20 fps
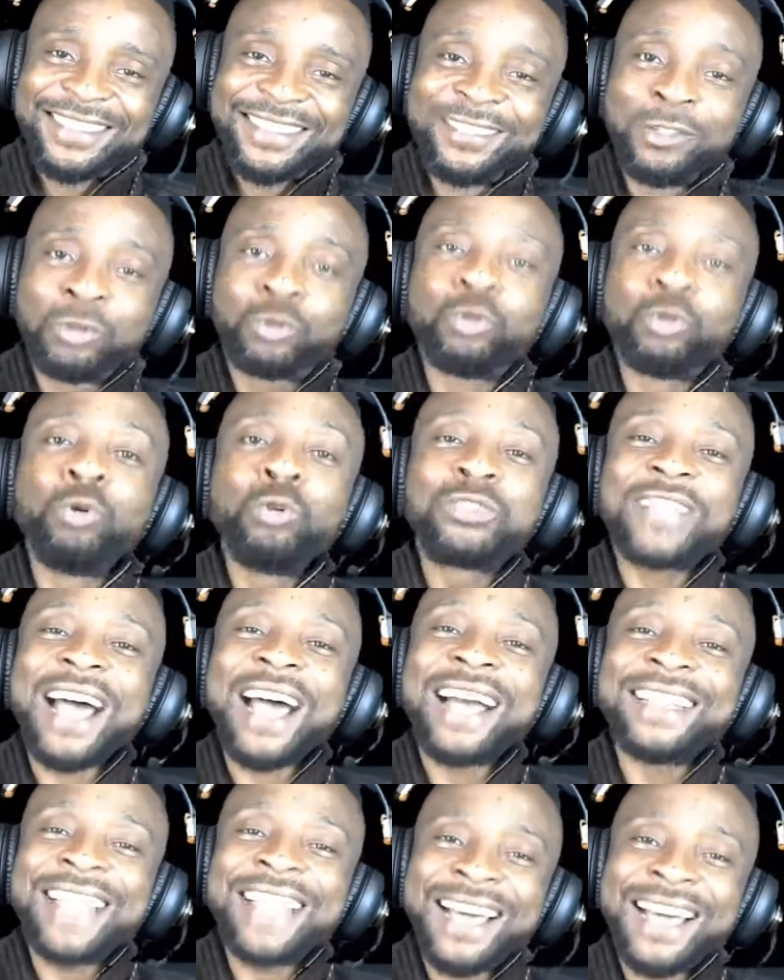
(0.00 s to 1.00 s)
too
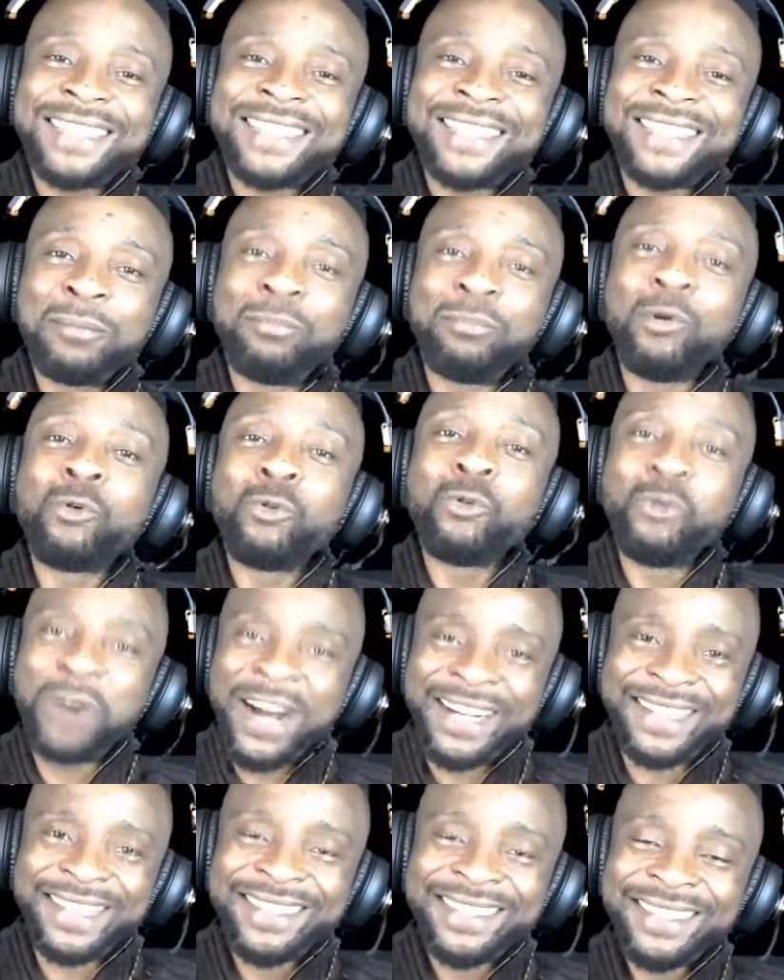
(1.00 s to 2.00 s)
tired
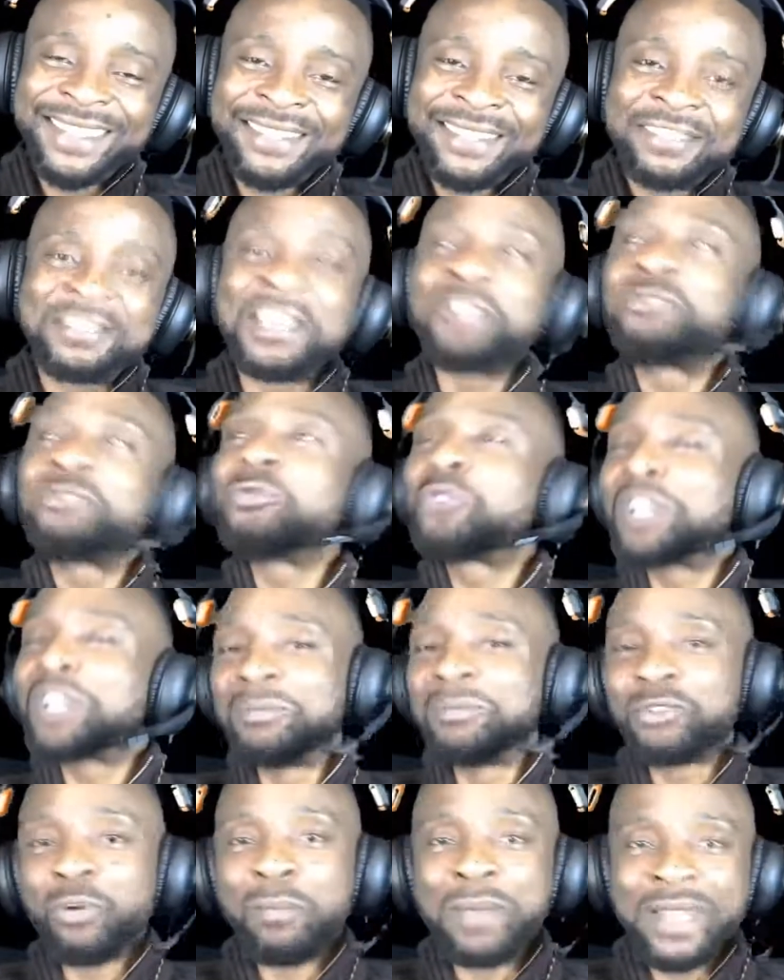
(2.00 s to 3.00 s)
Bokwari, they took him
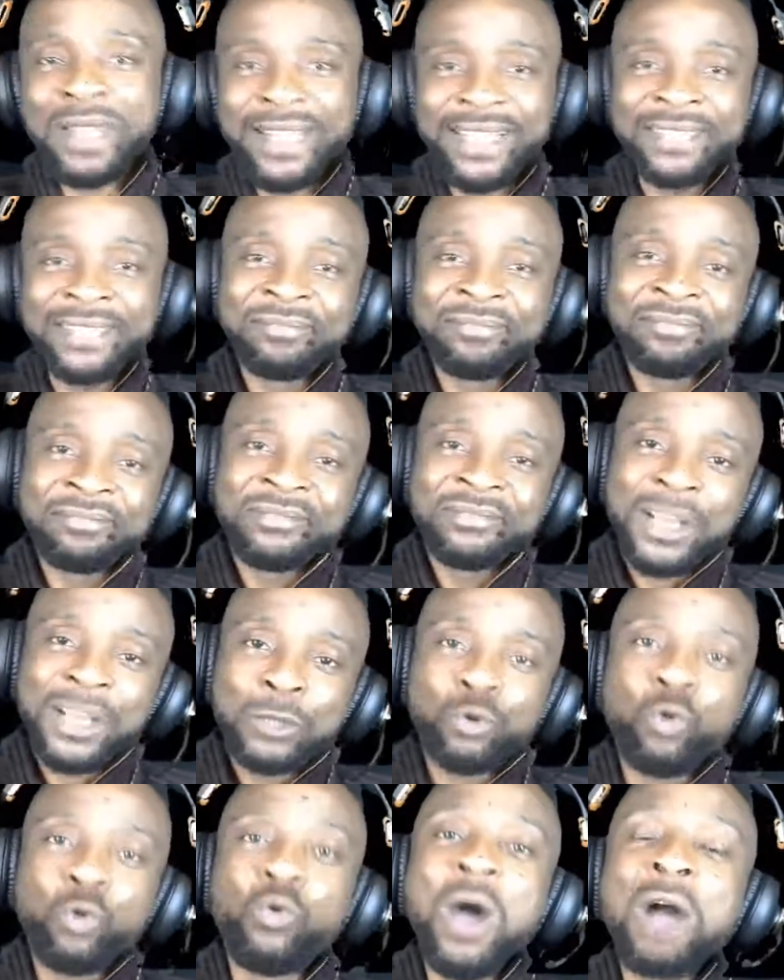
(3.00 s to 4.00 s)
to Benin
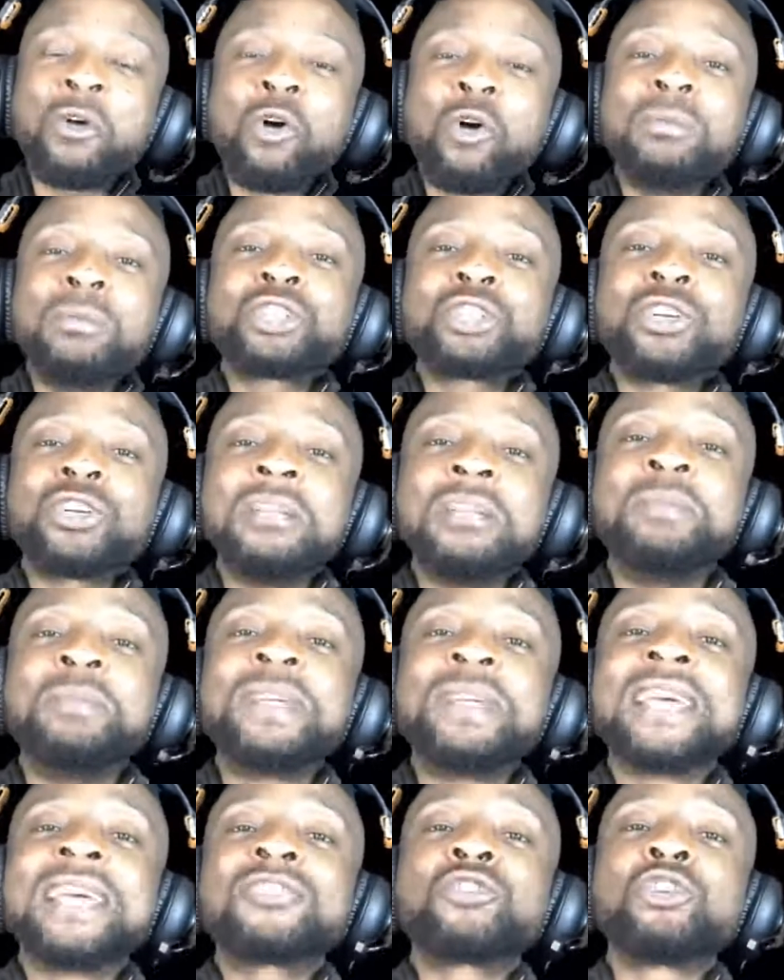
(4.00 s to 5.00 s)
to go and commission the
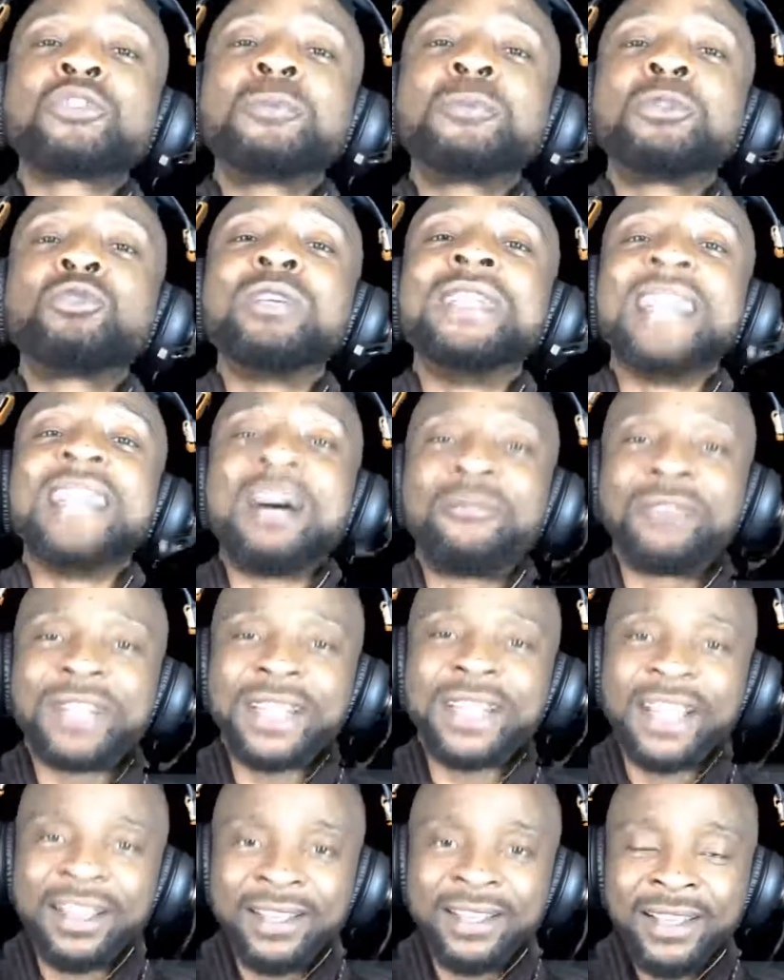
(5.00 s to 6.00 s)
biggest hospital in
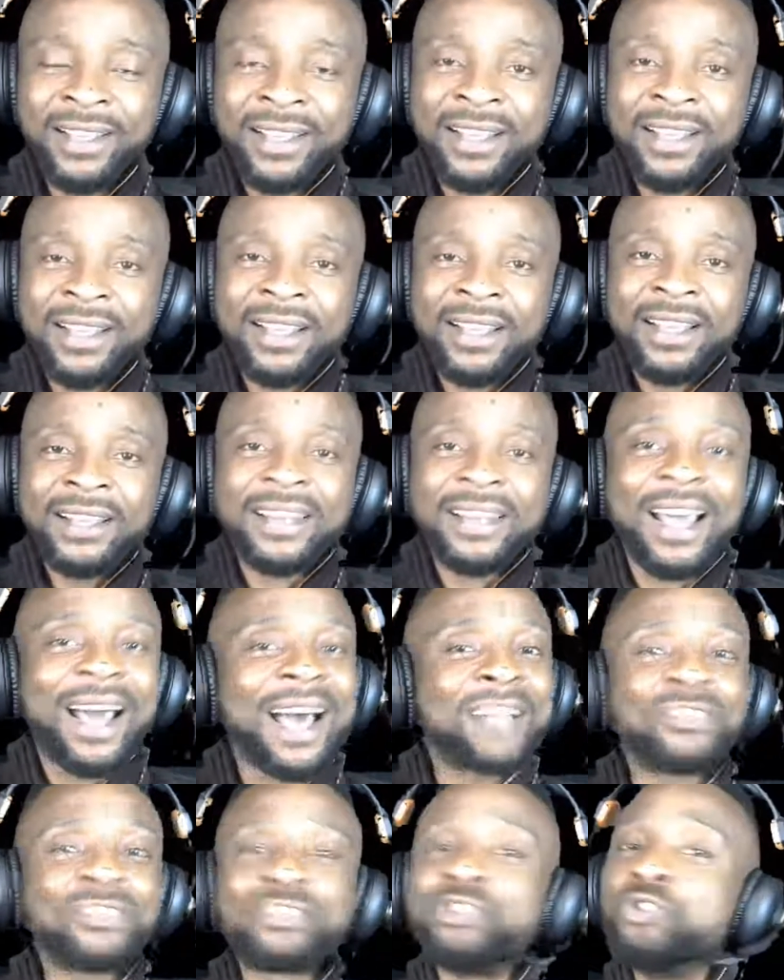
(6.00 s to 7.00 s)
Africa that
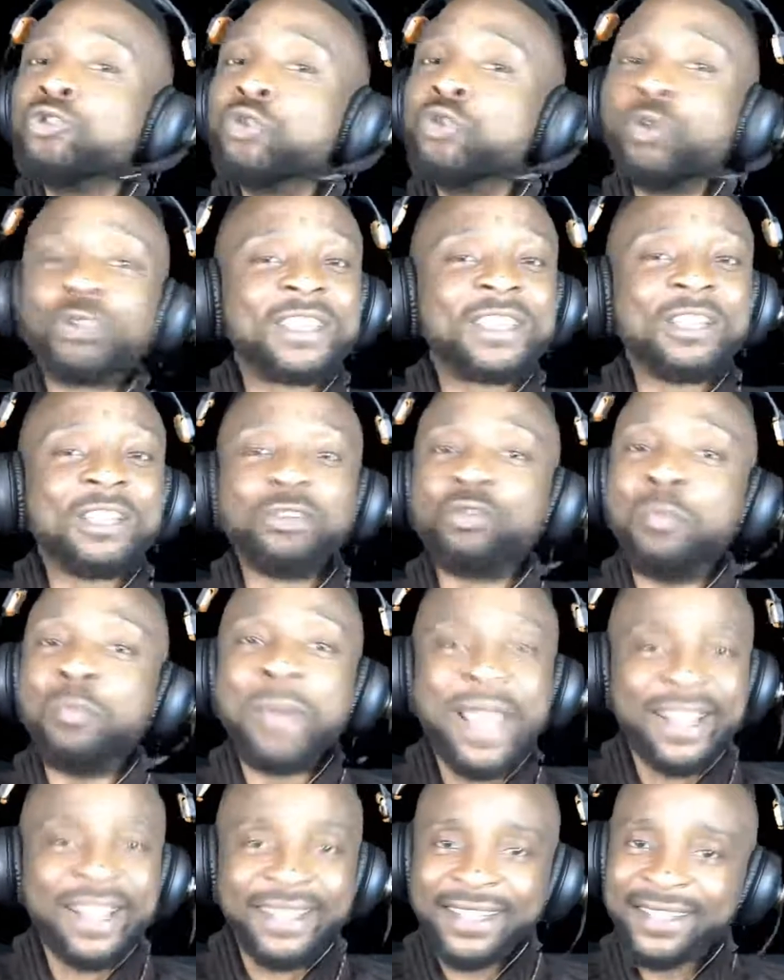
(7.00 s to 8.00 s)
has no single
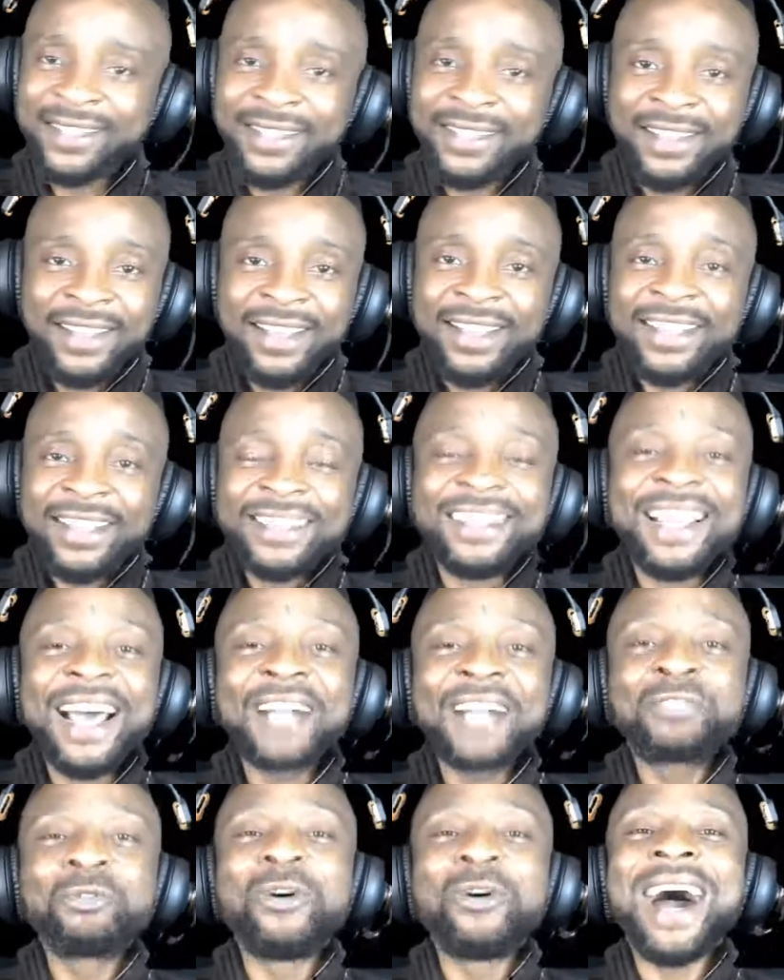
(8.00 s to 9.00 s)
bed. They
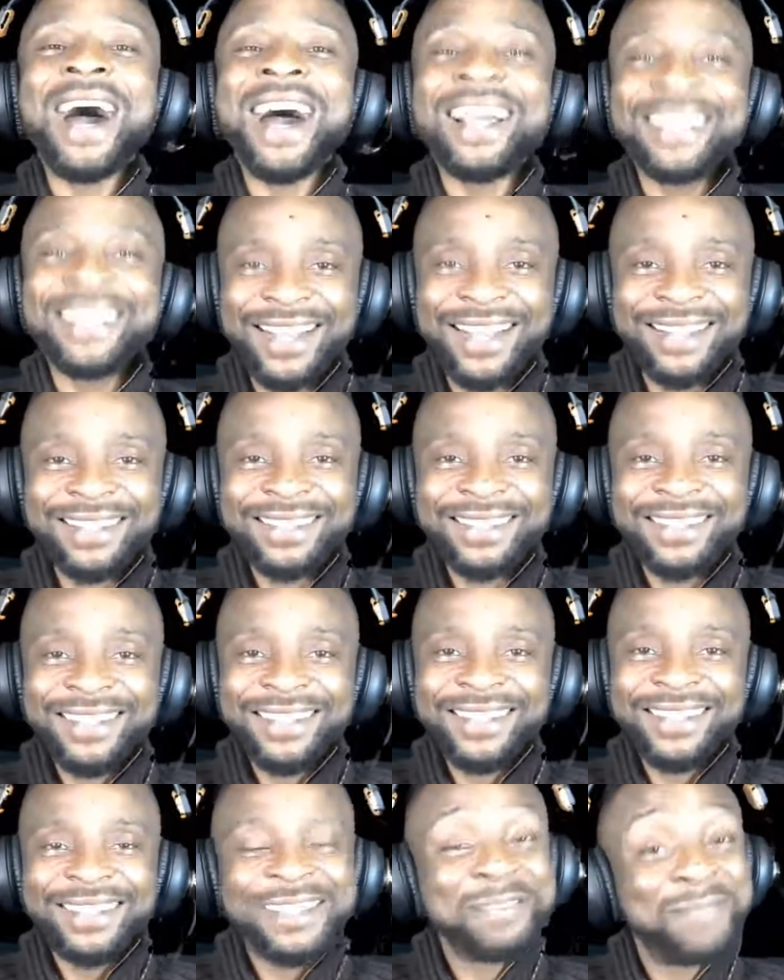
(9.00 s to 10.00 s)
had to hire,
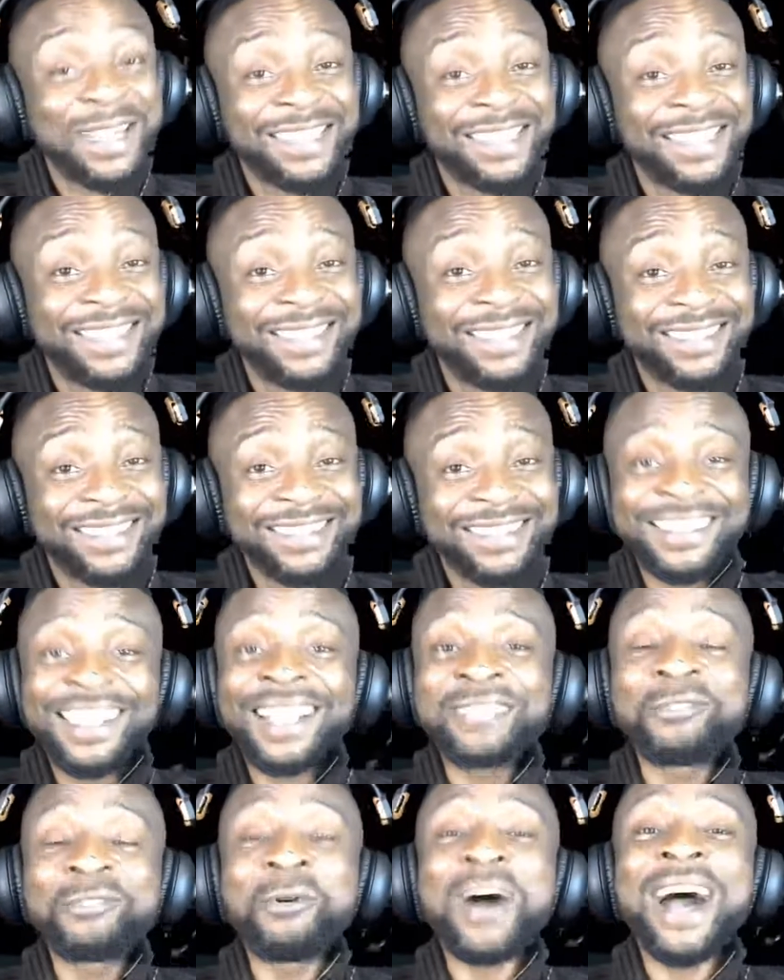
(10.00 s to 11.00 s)
imagine this, they
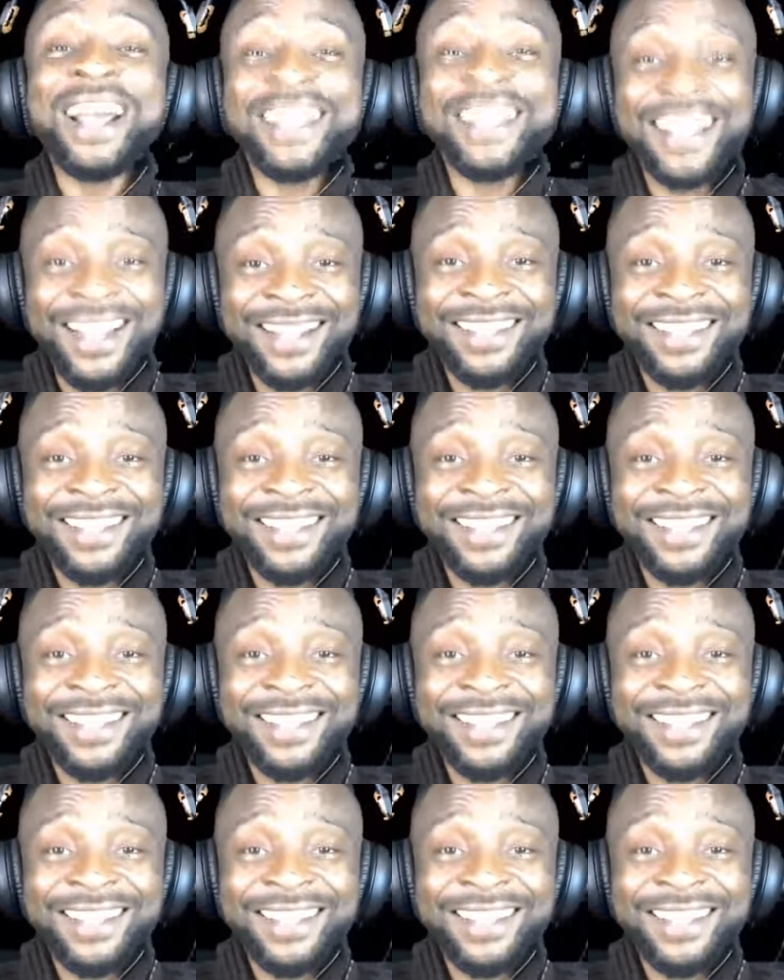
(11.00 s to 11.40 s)
had to hire